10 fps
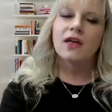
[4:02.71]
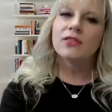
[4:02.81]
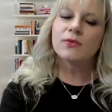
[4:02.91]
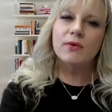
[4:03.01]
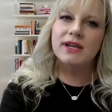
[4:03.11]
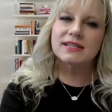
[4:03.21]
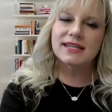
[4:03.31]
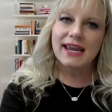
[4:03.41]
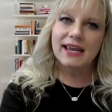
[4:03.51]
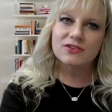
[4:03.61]
Throwing a
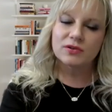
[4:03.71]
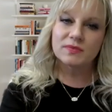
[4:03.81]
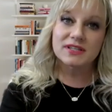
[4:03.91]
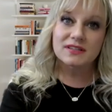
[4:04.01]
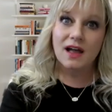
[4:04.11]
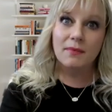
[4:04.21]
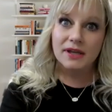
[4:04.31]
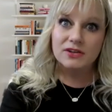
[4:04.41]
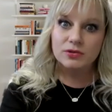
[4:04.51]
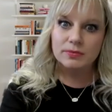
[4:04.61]
tantrum is not
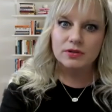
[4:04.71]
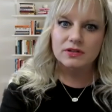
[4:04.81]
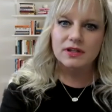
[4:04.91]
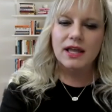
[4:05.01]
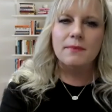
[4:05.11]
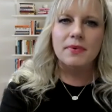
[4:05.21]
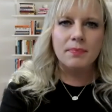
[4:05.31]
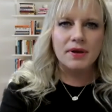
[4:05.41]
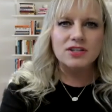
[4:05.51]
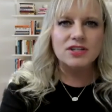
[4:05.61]
measurable, but
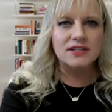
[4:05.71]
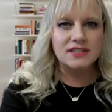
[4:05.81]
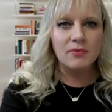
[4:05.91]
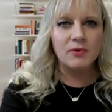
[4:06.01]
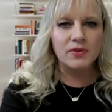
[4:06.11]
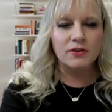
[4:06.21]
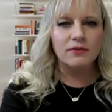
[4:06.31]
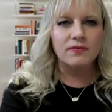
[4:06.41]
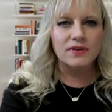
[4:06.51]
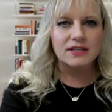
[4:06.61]
punching someone with your
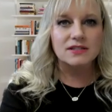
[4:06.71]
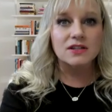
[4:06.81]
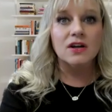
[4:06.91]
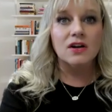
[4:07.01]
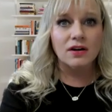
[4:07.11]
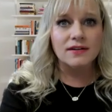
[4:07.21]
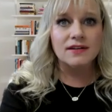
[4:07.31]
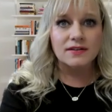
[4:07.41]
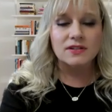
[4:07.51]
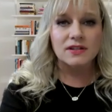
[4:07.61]
fist hard
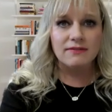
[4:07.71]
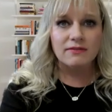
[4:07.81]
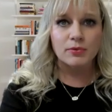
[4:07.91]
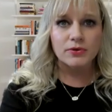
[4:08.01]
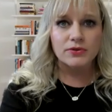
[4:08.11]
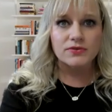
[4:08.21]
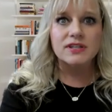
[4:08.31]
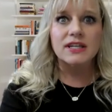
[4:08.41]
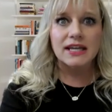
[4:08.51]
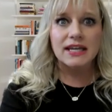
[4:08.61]
enough to leave a bruise
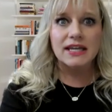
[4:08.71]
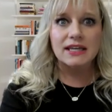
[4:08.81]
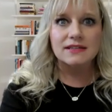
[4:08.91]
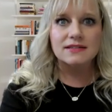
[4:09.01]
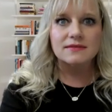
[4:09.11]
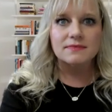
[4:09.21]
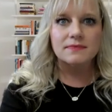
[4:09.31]
is.